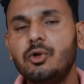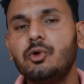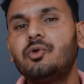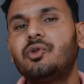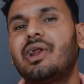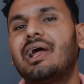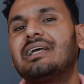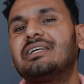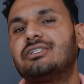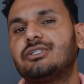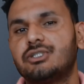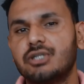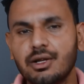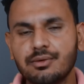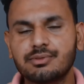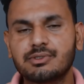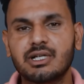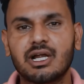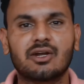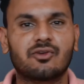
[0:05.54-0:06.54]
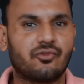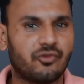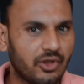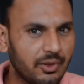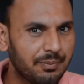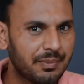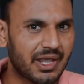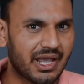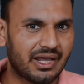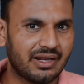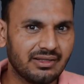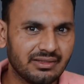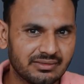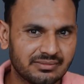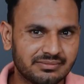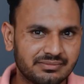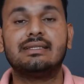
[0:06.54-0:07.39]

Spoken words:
to try Surfshark VPN?